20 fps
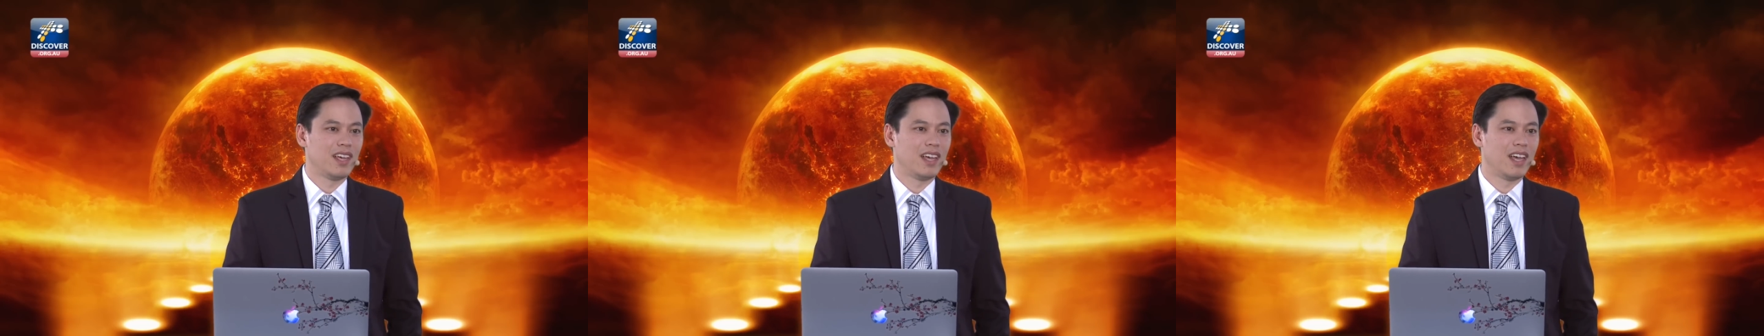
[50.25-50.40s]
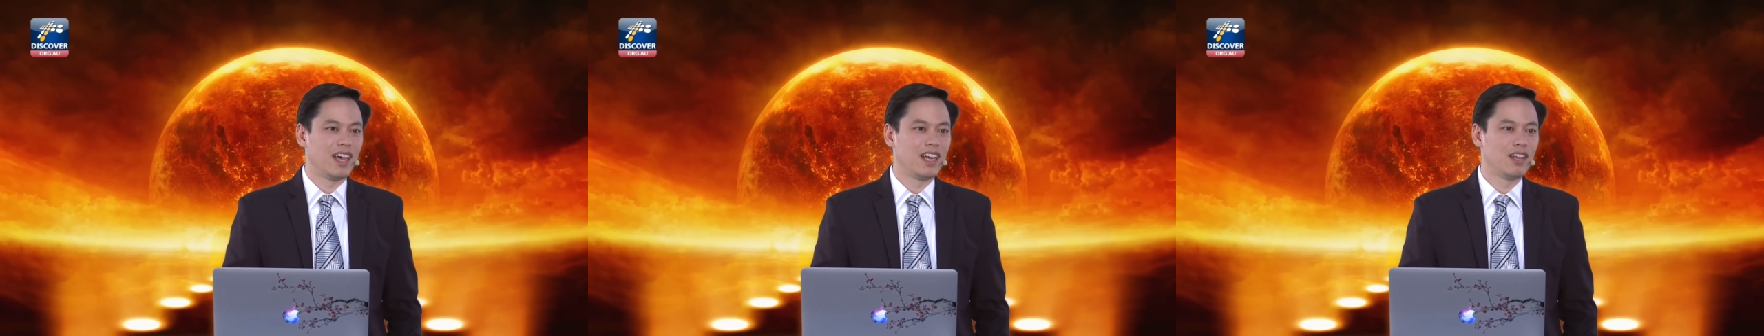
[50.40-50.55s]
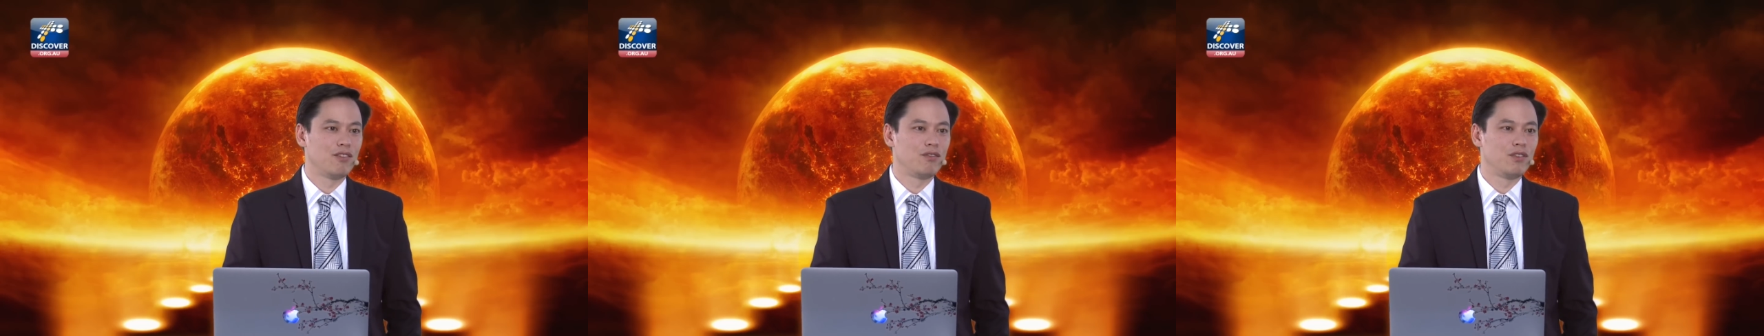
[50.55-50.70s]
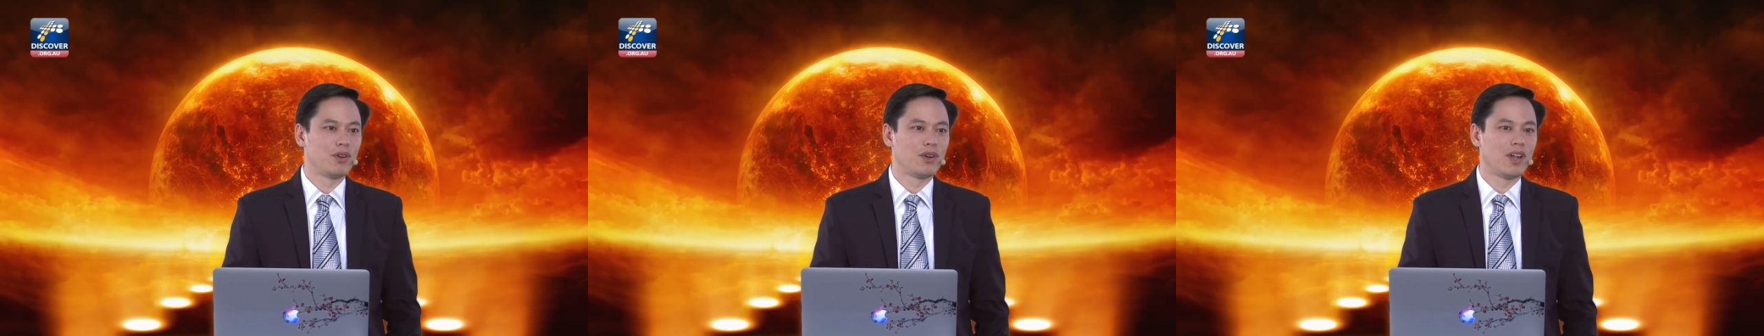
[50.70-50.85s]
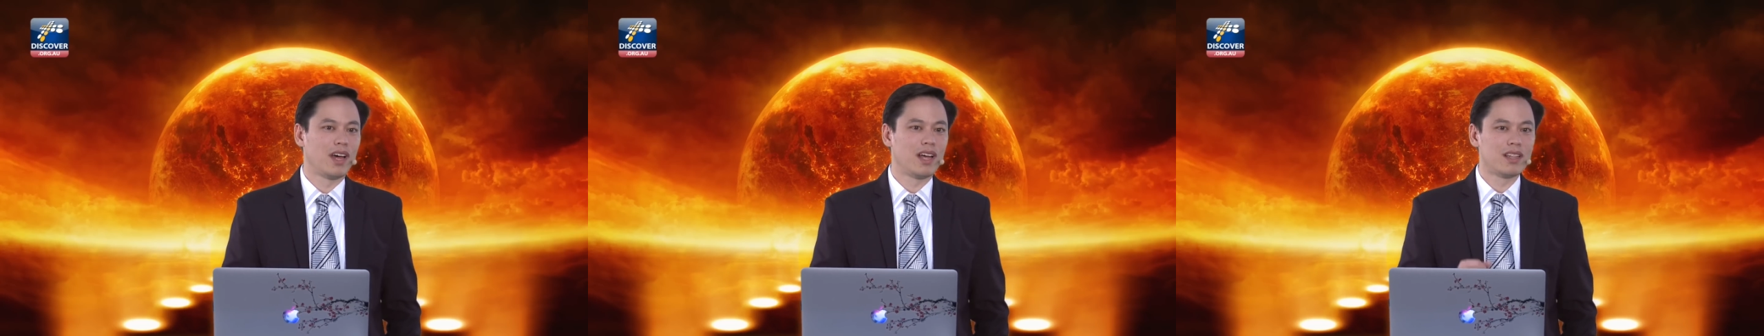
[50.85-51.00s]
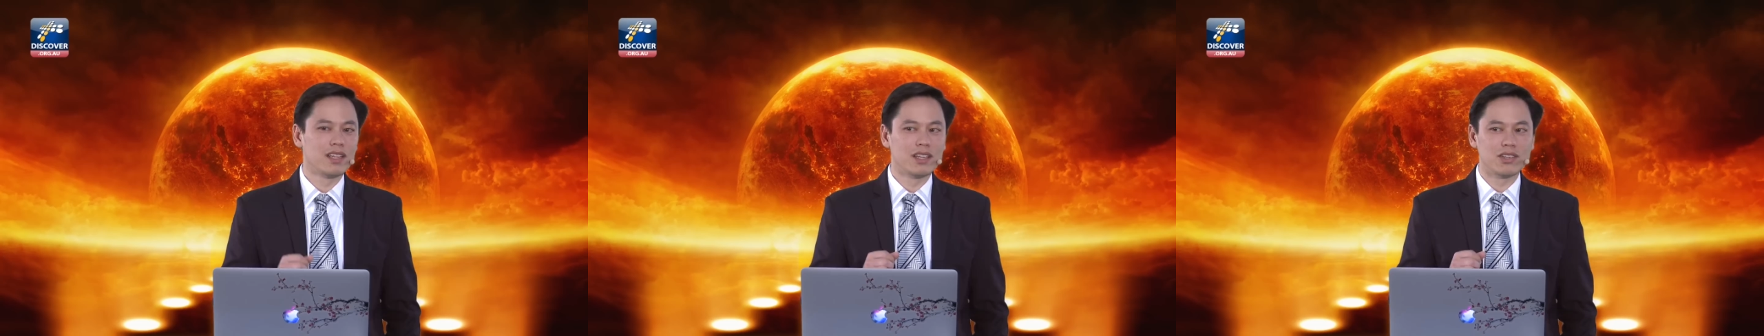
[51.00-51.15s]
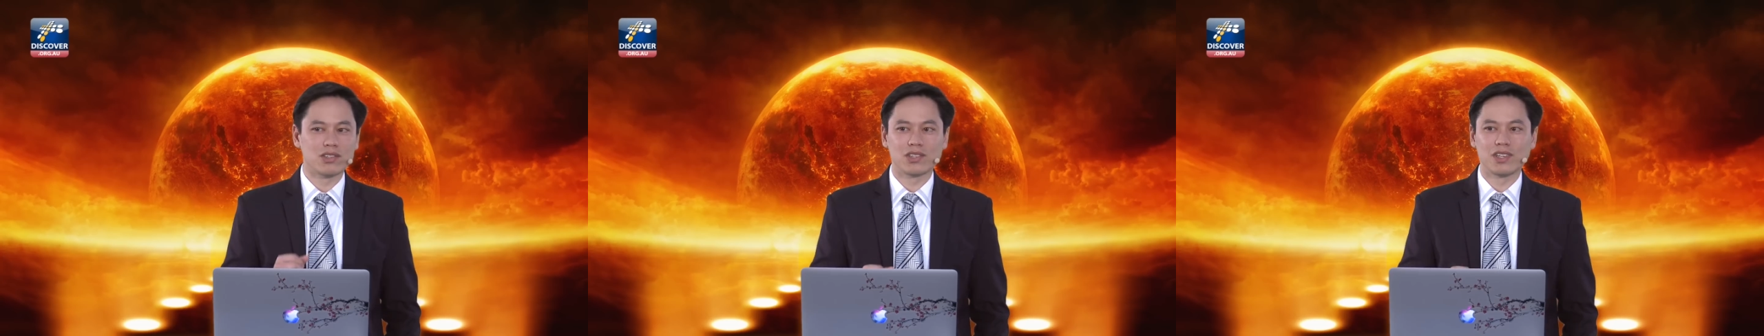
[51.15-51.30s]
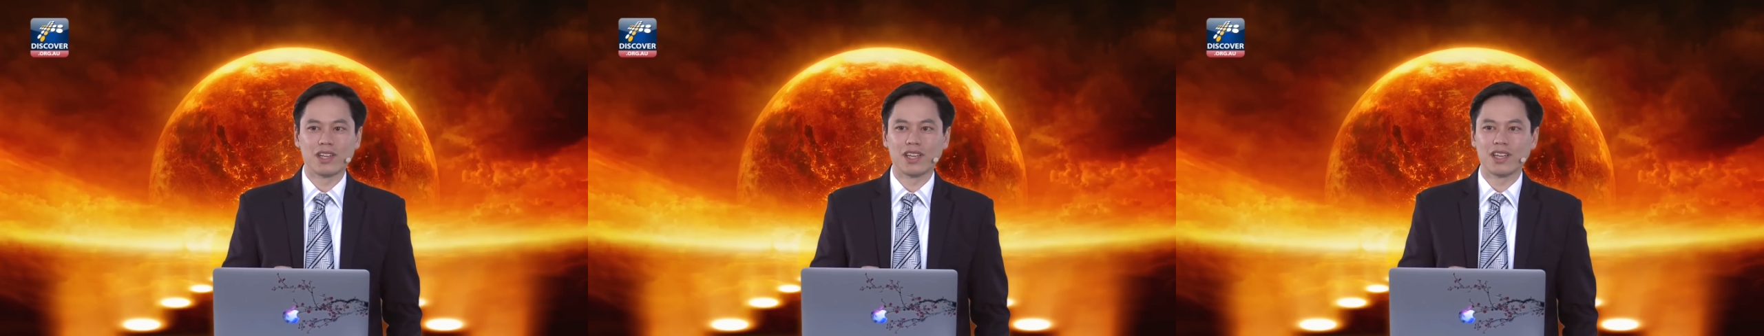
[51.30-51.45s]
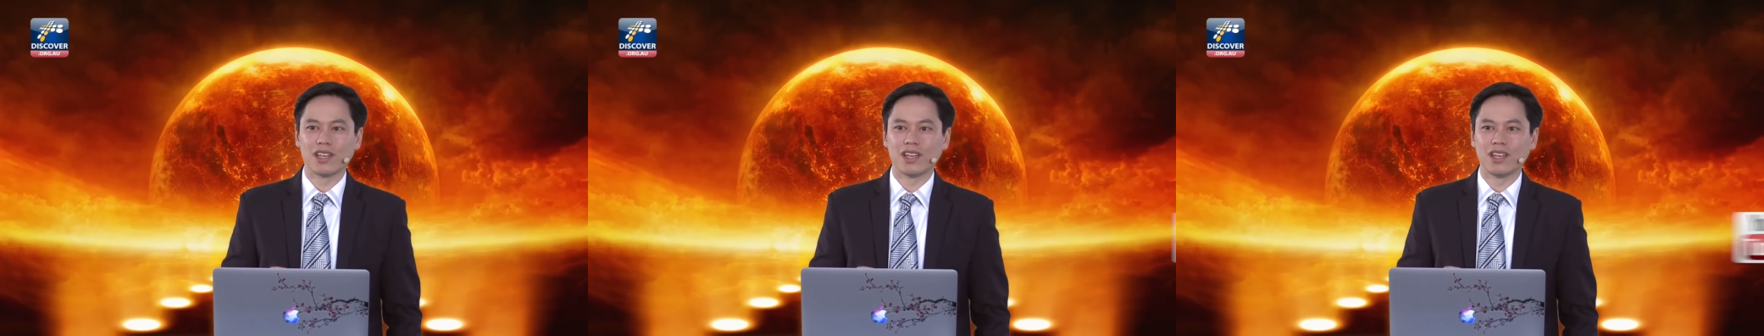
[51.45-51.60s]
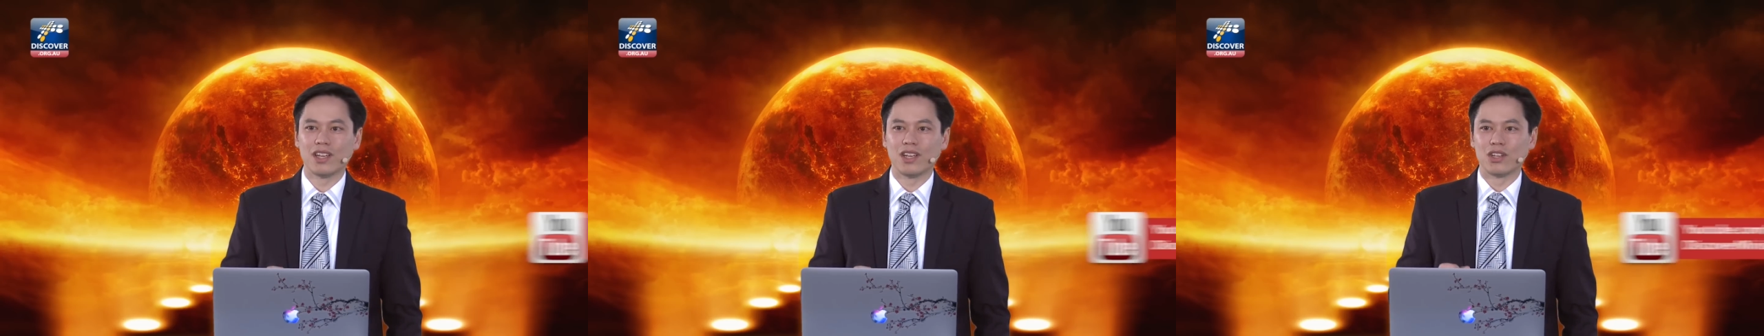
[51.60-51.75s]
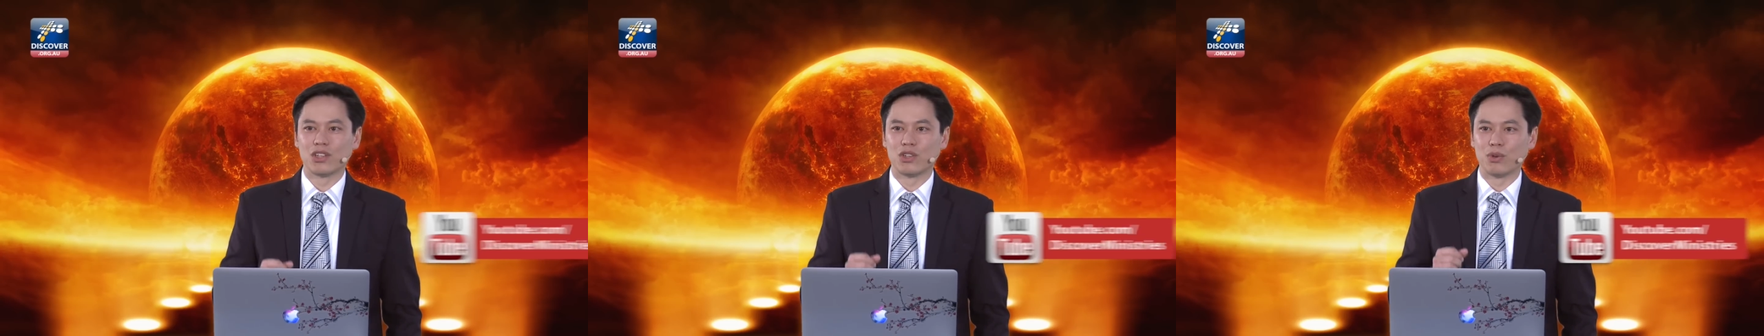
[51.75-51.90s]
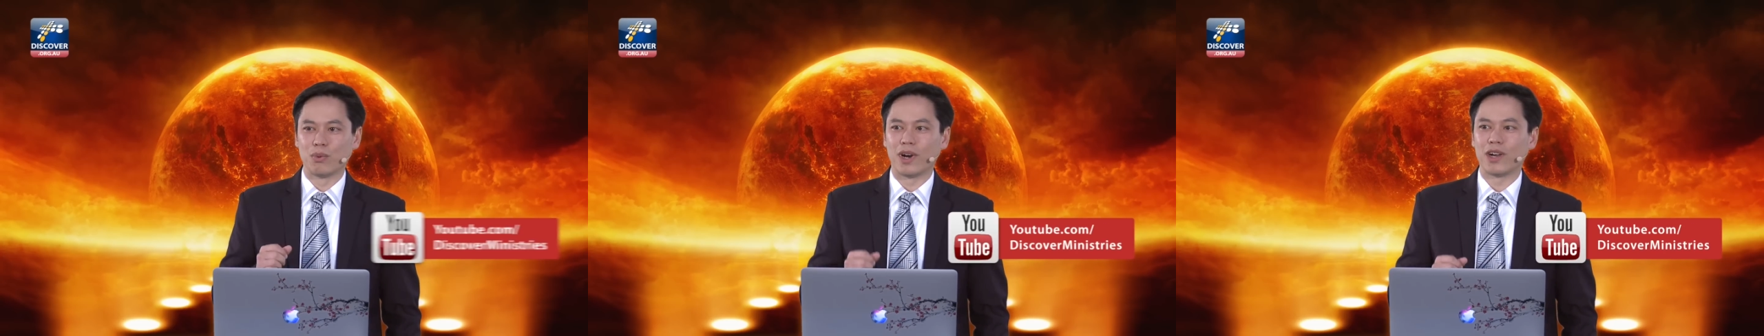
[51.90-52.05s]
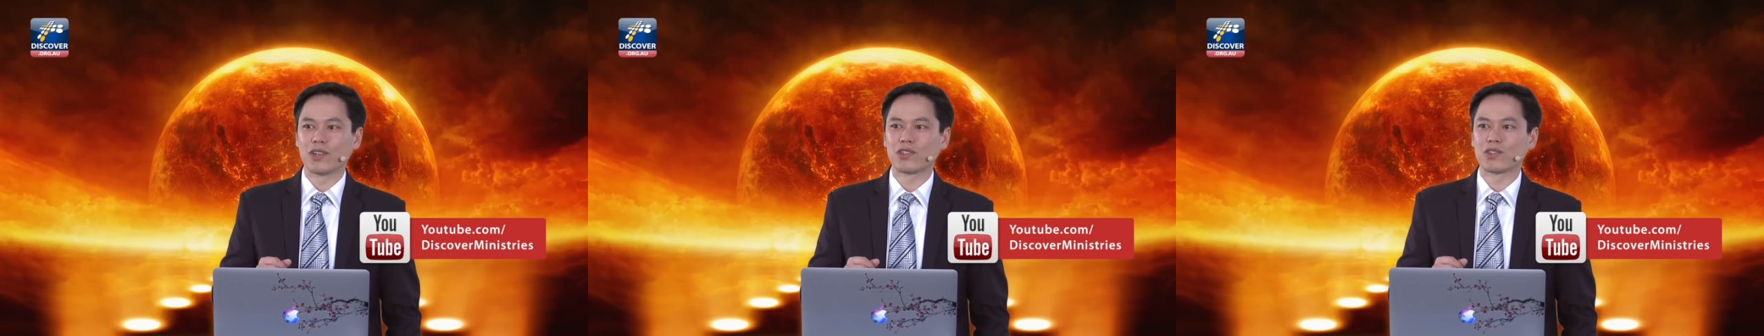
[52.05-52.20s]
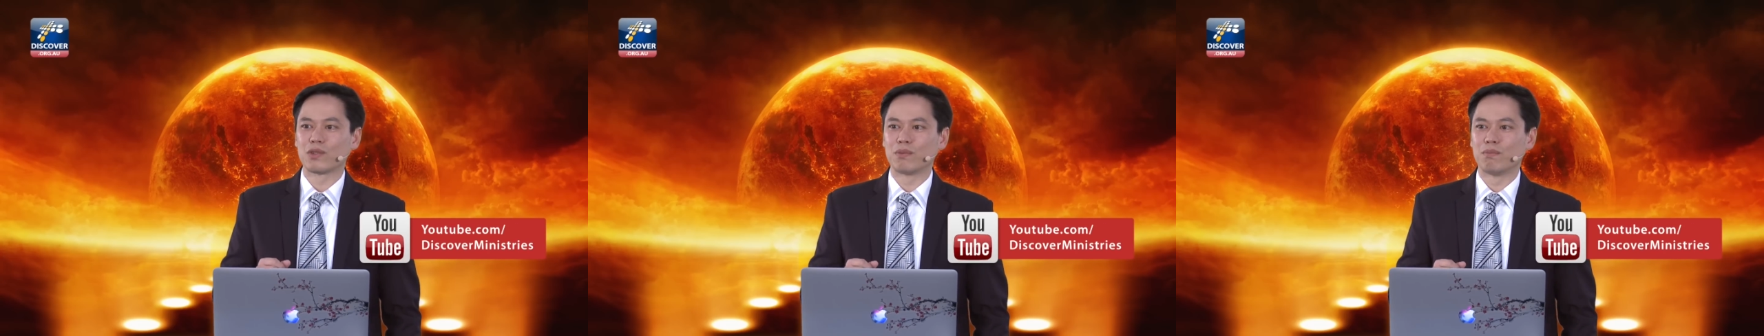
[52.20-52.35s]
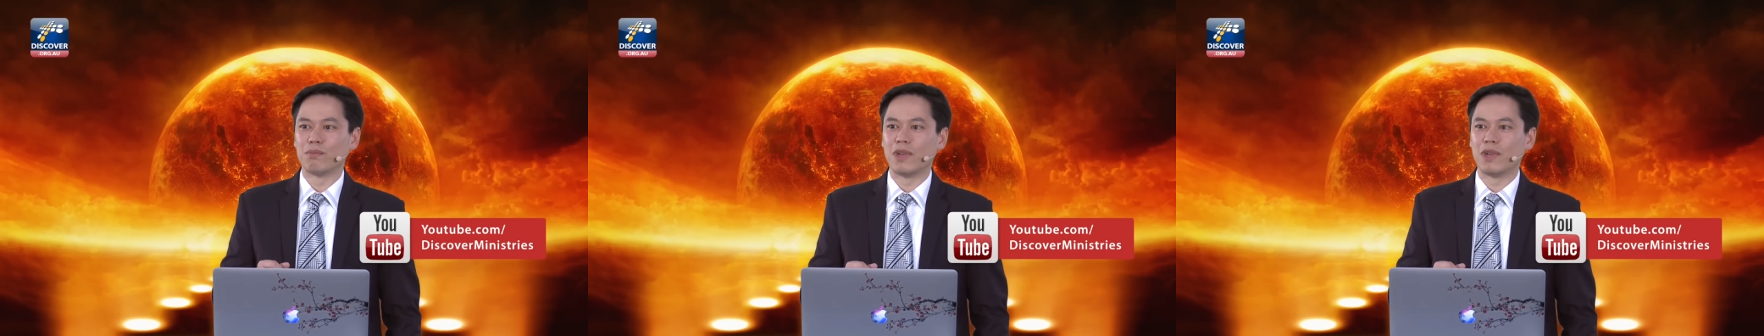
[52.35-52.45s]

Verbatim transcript: And if you're not listening to us,